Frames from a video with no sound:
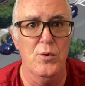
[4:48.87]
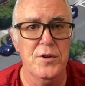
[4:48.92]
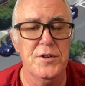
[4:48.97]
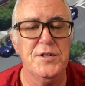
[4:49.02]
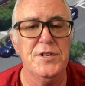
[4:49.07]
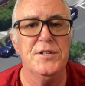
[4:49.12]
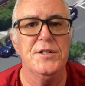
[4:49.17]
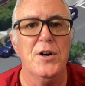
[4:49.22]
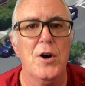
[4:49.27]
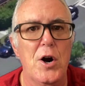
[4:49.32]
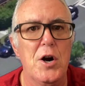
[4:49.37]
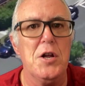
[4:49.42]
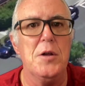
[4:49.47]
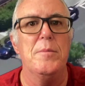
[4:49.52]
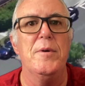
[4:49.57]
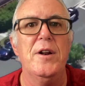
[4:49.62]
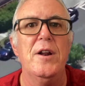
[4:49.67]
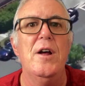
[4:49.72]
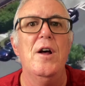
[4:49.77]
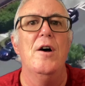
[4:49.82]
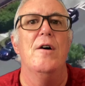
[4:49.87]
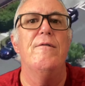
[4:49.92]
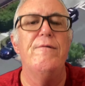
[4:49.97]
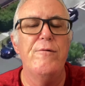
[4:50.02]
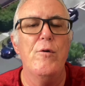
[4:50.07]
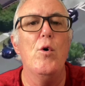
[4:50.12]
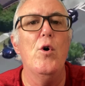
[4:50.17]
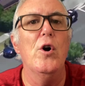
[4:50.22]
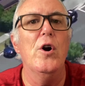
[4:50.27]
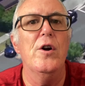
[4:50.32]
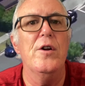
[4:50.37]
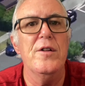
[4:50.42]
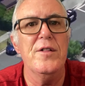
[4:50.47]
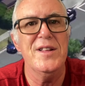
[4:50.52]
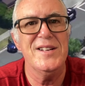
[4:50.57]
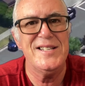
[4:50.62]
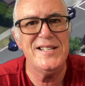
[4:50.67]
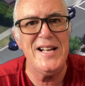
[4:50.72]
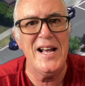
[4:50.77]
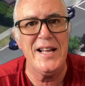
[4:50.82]
This is an argument for
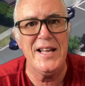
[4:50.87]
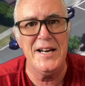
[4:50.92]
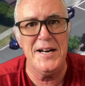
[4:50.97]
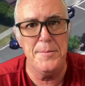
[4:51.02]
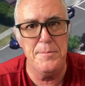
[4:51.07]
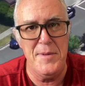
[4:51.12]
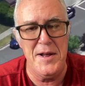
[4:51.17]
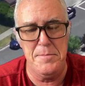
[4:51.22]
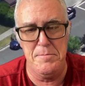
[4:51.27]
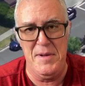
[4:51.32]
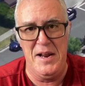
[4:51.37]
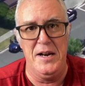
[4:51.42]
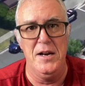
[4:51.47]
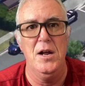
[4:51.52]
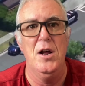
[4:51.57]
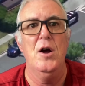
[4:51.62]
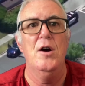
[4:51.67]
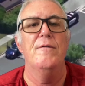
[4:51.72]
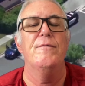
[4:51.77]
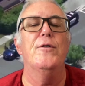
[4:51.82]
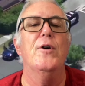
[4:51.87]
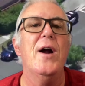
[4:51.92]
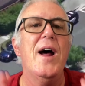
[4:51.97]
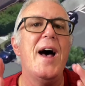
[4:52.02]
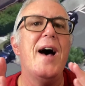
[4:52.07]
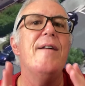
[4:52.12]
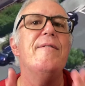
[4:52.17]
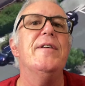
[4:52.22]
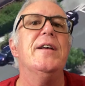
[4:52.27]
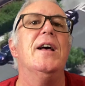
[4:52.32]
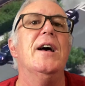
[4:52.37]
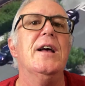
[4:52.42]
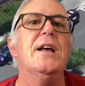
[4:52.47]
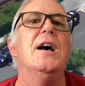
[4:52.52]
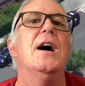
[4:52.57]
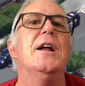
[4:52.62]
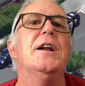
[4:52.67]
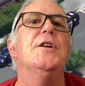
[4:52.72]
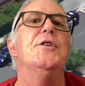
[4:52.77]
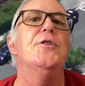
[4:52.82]
the Second Amendment for having a
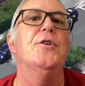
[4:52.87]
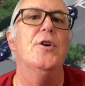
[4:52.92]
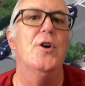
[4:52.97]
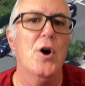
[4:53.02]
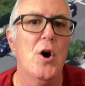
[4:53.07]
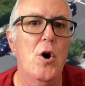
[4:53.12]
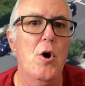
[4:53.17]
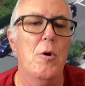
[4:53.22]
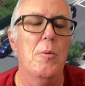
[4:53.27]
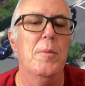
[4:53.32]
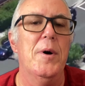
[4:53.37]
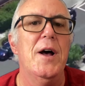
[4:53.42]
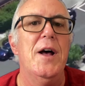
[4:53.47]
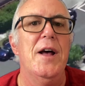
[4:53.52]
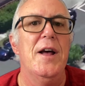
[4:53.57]
gun in your home.